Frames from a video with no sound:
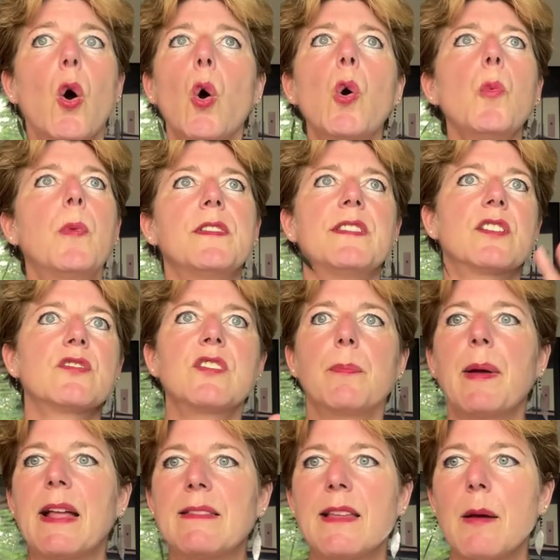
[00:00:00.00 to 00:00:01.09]
Oh, but there's a
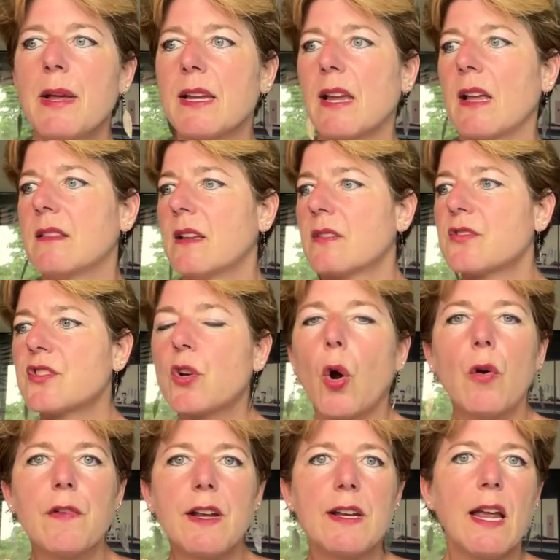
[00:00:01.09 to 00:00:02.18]
pandemic and there's
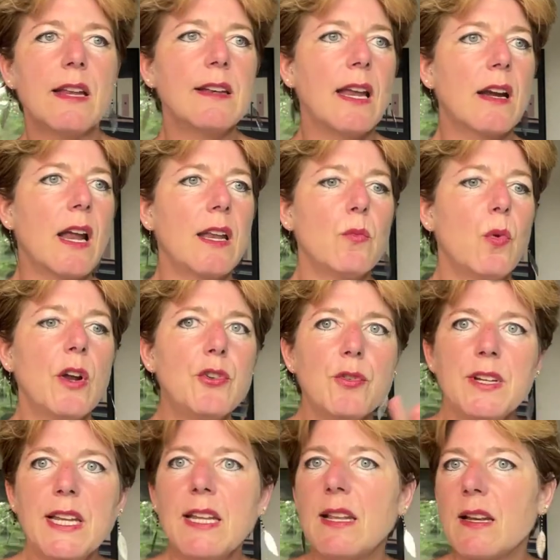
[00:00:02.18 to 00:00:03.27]
COVID and there, and what you
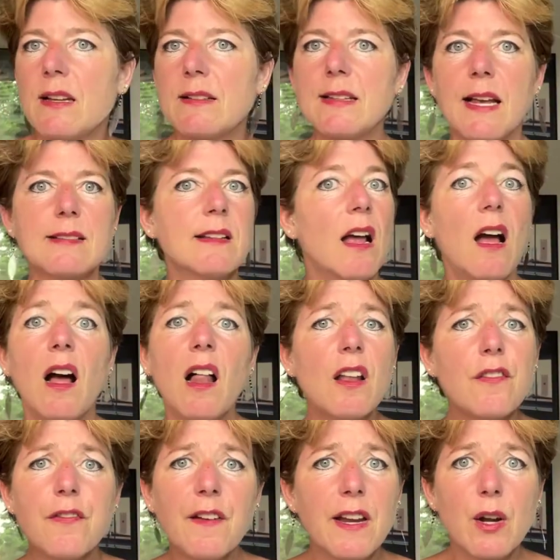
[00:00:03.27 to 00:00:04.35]
need and a test. I'll
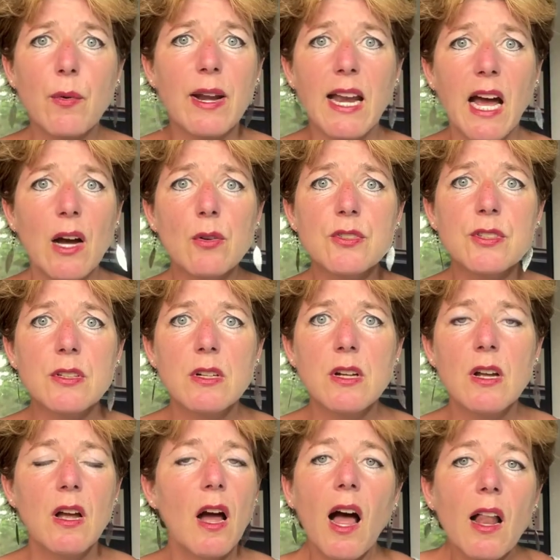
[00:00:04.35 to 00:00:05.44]
figure it out.
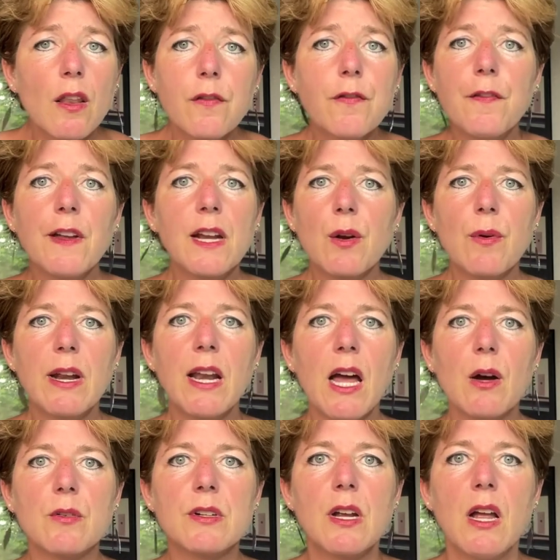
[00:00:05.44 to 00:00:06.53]
I'll figure it
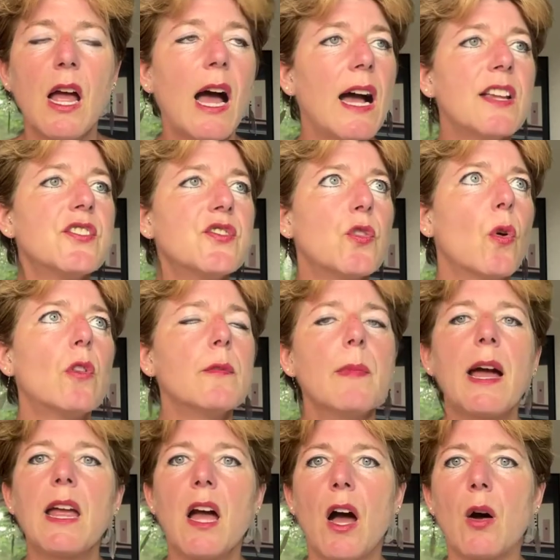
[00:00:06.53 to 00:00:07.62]
out. I sold
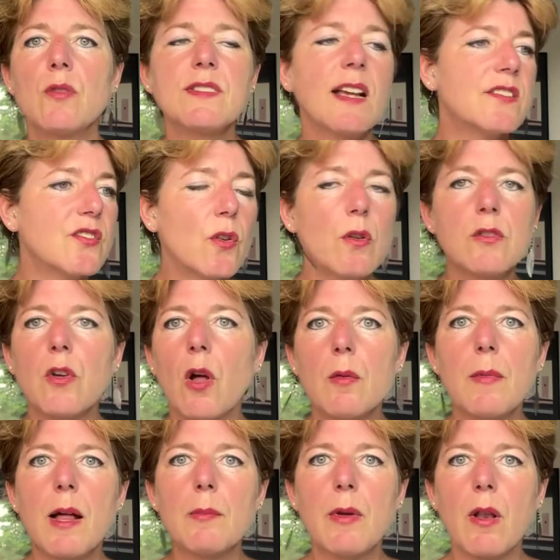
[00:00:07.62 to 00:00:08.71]
my house. I sold all
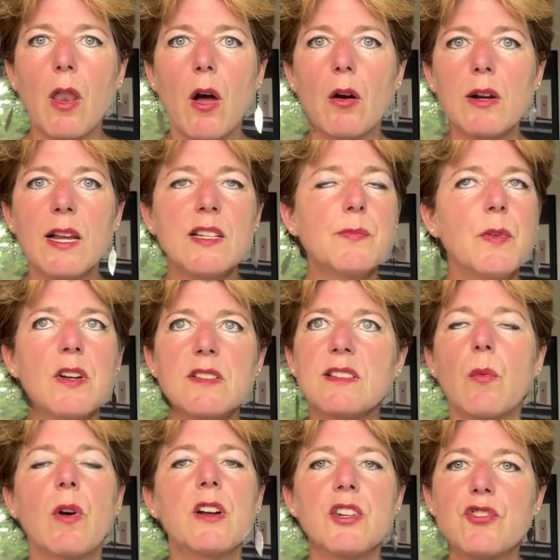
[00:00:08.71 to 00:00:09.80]
my belongings because I
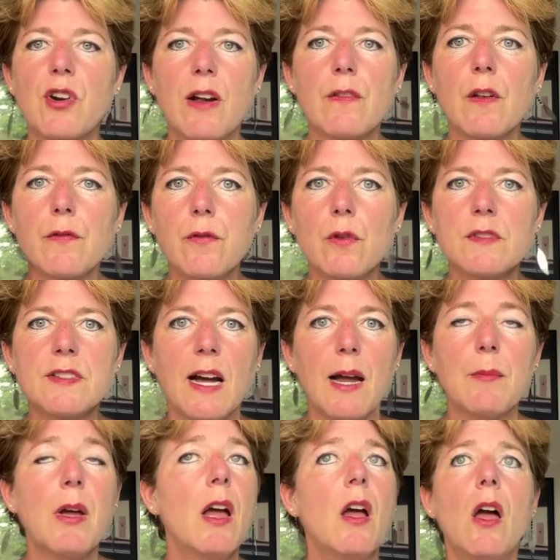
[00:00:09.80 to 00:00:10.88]
want to travel full
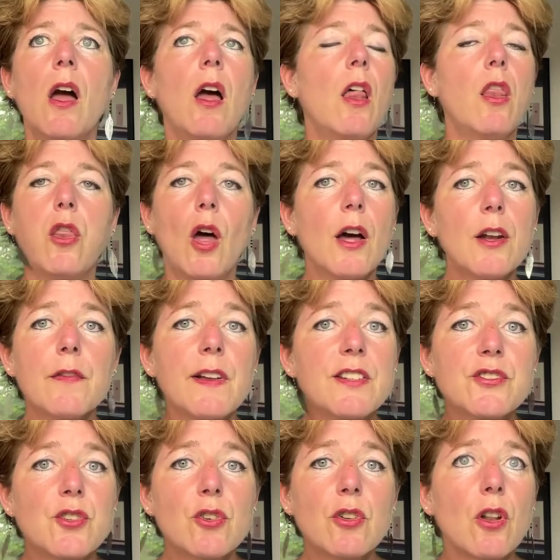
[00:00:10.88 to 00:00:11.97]
time. A lot of
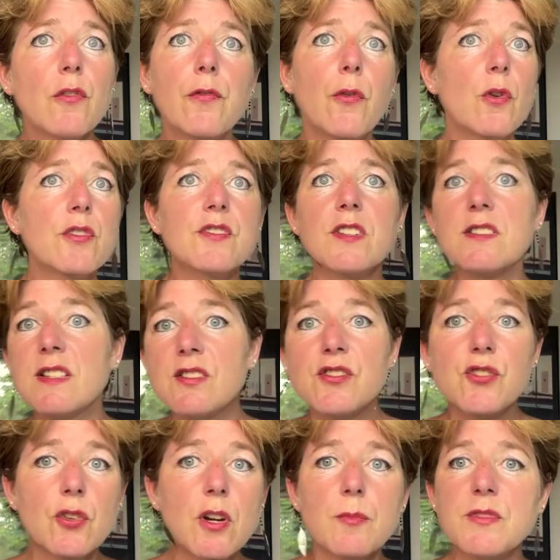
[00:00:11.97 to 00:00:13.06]
external forces and
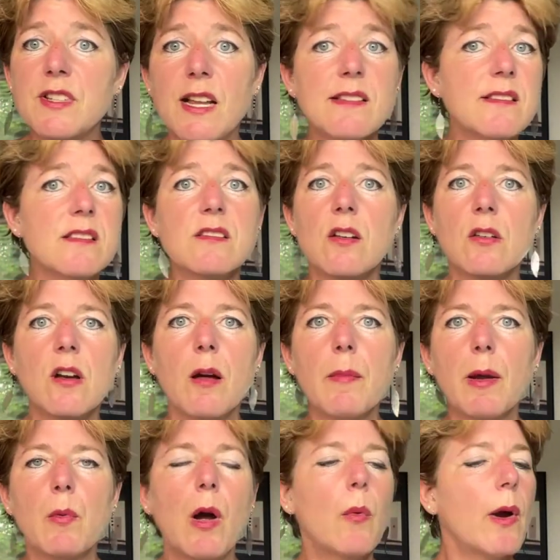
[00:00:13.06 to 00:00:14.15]
circumstances are
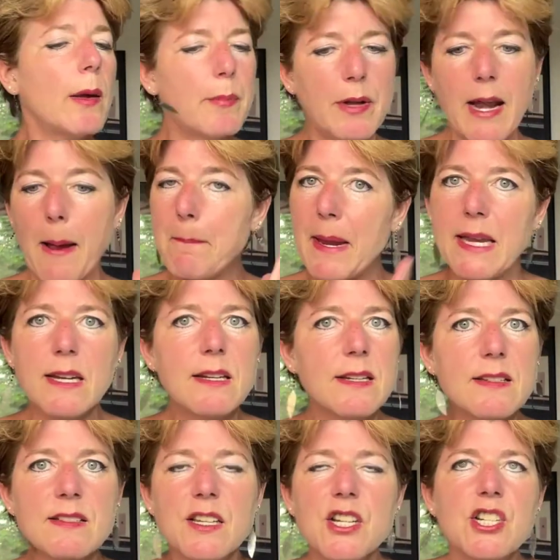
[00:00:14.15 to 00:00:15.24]
coming my way, but I made a
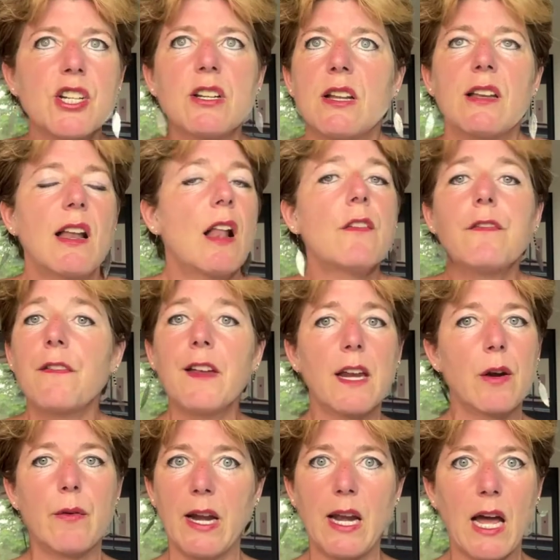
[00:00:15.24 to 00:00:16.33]
decision and I'll
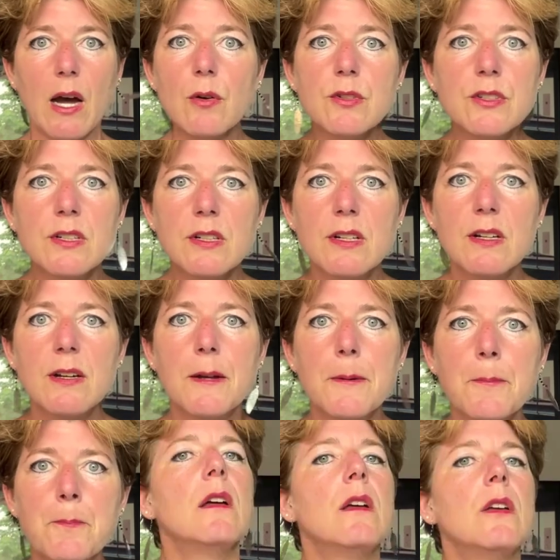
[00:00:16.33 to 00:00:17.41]
figure it out.
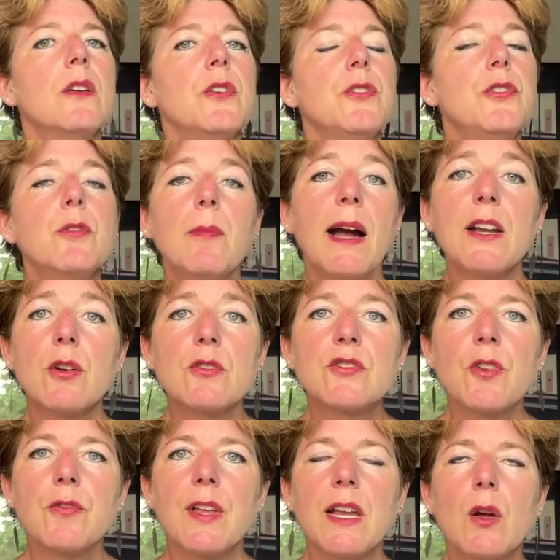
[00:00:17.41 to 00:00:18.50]
You might
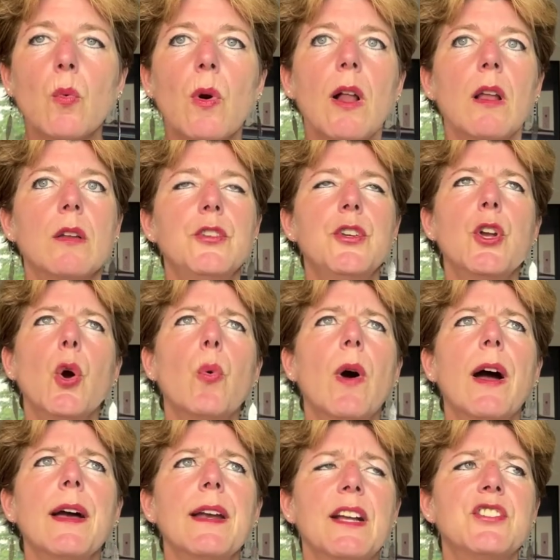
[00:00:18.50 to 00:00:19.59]
also think, well, you know
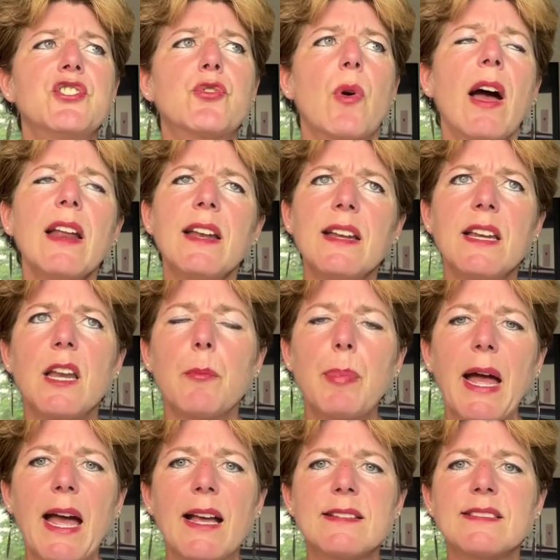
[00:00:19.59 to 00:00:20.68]
what? I tried it in the
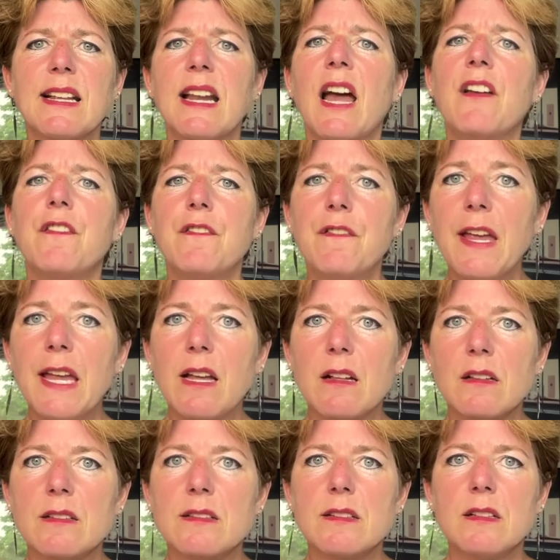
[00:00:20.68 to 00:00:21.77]
past and I
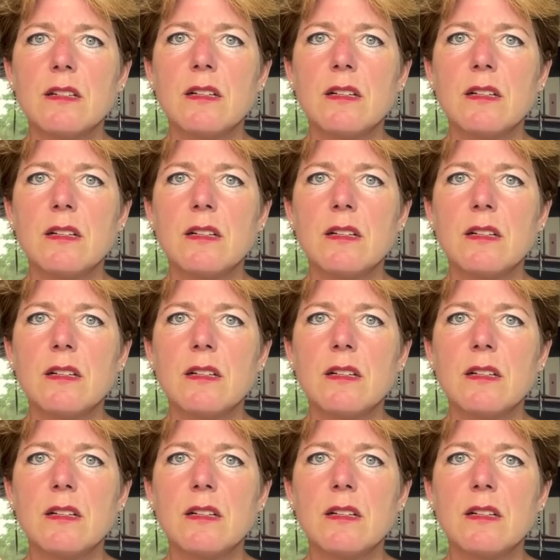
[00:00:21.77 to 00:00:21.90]
failed.